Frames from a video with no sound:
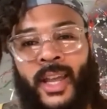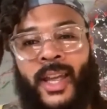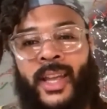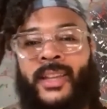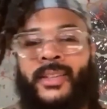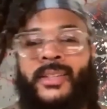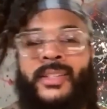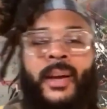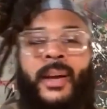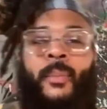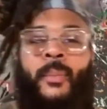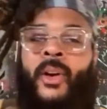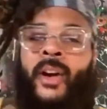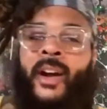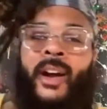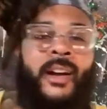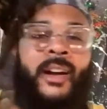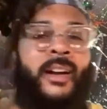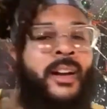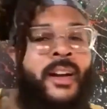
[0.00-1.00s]
He's
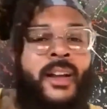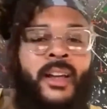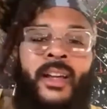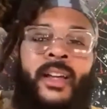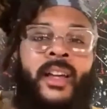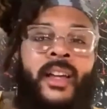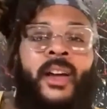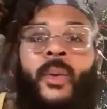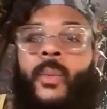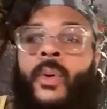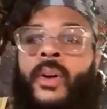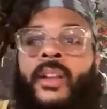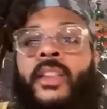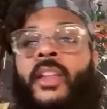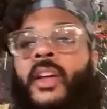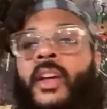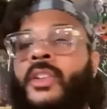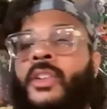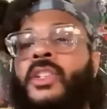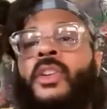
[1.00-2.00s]
somewhere, one of
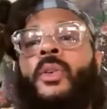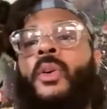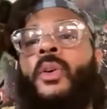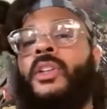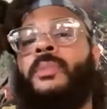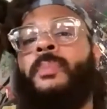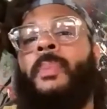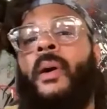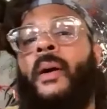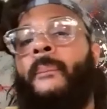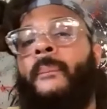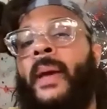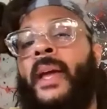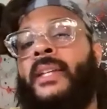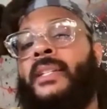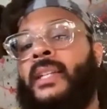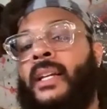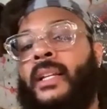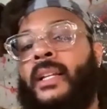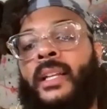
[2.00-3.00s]
those schools. But
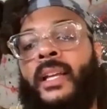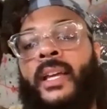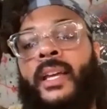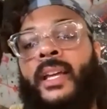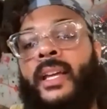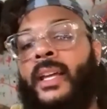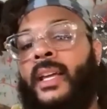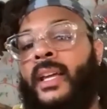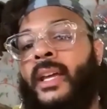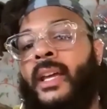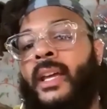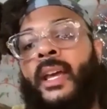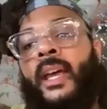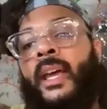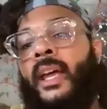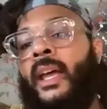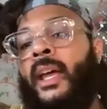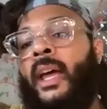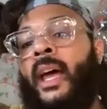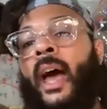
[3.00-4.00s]
basically,
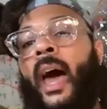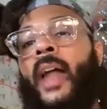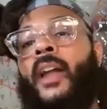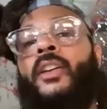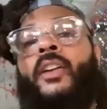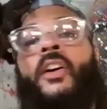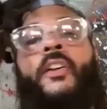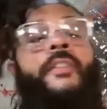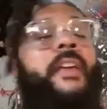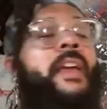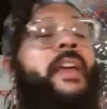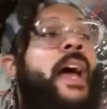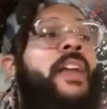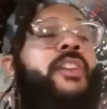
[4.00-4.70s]
I don't know if he got in